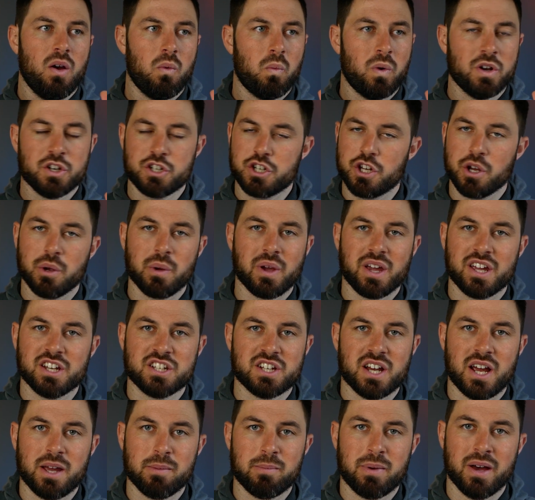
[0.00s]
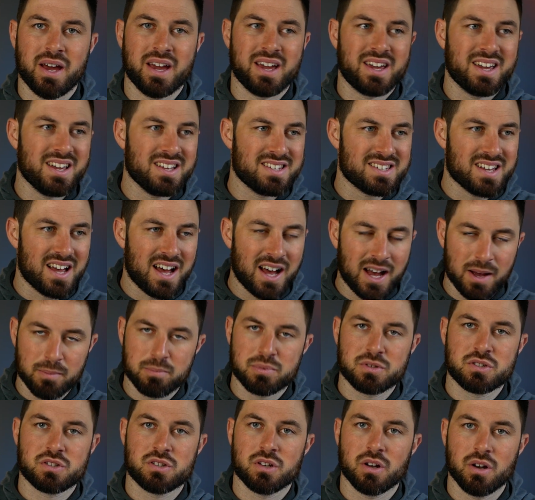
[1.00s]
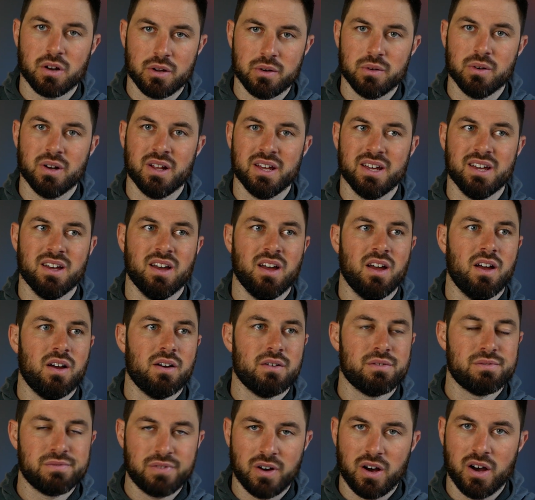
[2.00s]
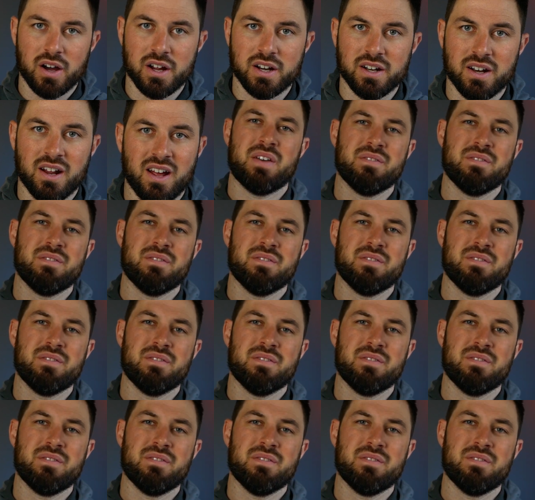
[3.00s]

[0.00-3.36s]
when shooting in JPEG is absolutely fine.